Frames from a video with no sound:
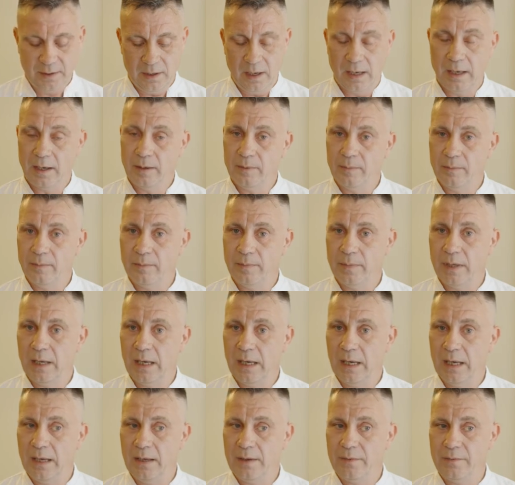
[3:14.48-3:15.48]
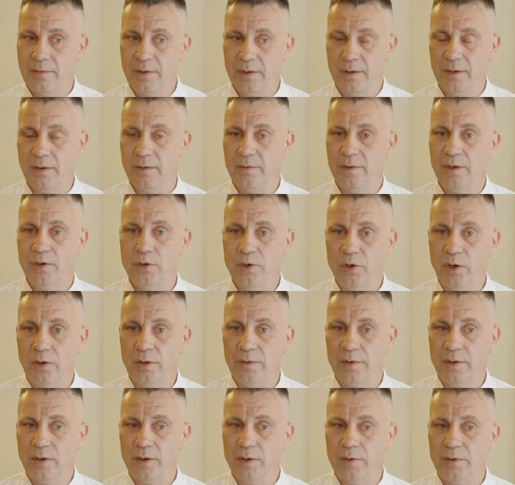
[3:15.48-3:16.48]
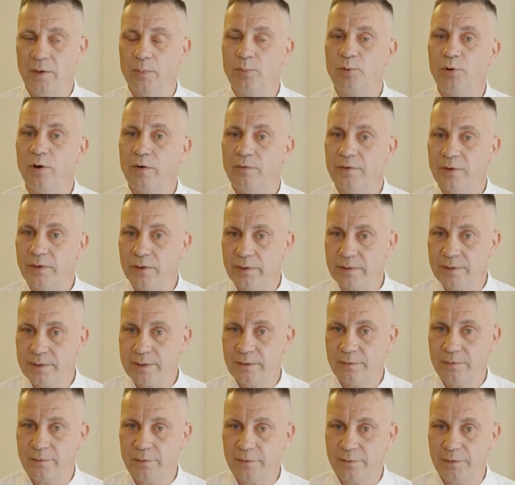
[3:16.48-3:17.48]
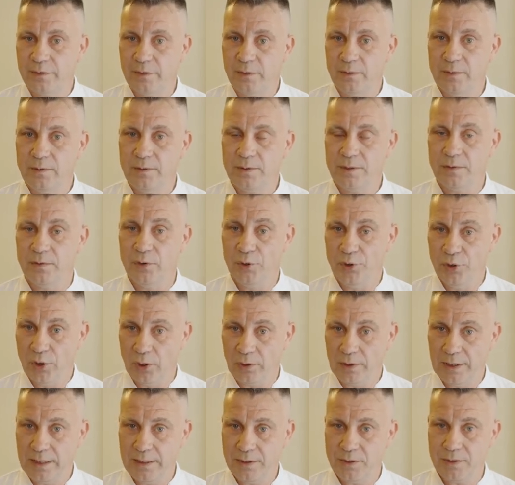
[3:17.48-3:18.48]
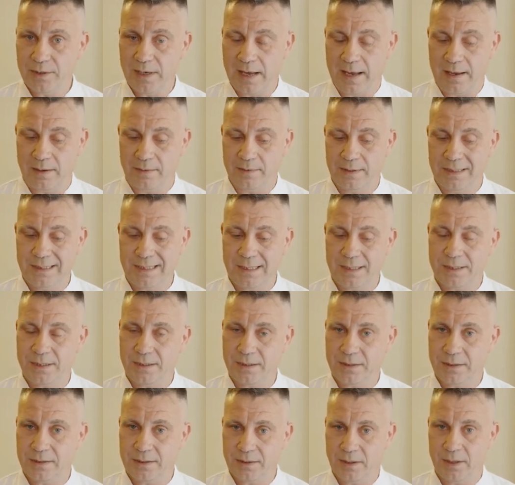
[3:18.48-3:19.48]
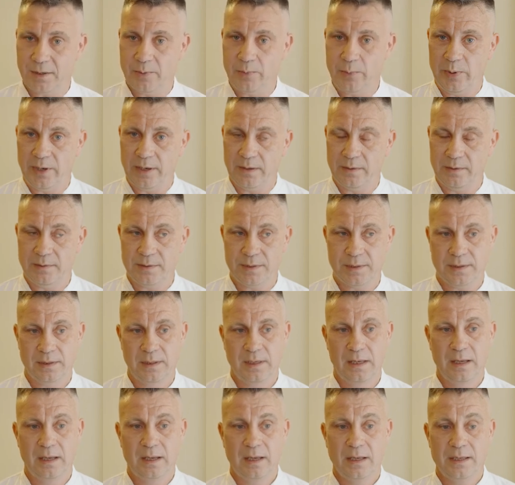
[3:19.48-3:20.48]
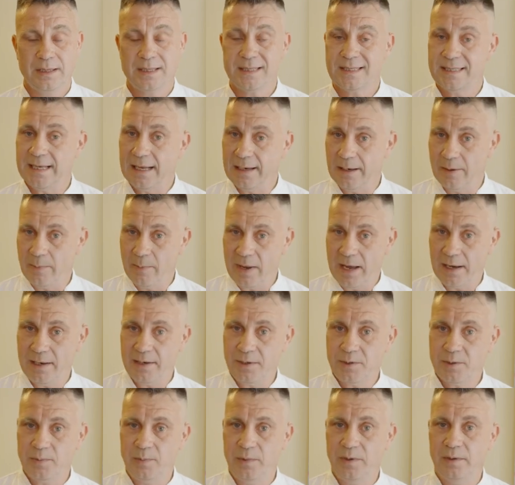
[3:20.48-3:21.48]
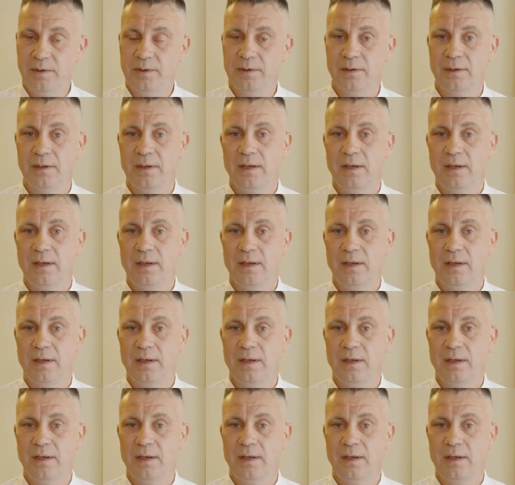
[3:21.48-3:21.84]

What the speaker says: the provenance of the food, the knowledge, how the dishes are composed, cellar management,